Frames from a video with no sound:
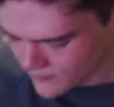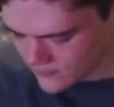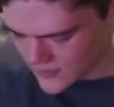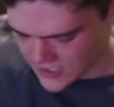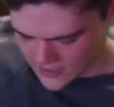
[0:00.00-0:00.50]

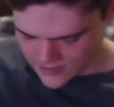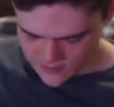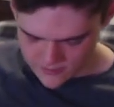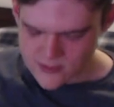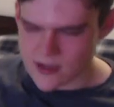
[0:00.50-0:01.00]
yeah,
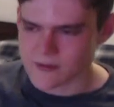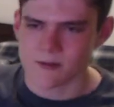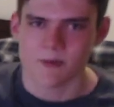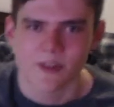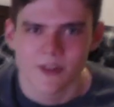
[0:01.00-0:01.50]
I'm gonna
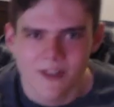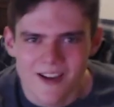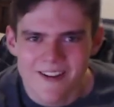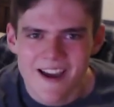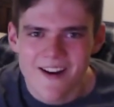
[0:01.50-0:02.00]
put the hoodie
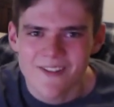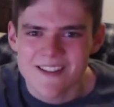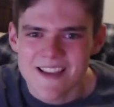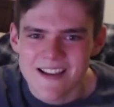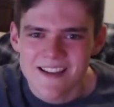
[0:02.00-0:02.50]
on now, one
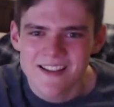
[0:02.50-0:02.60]
sec.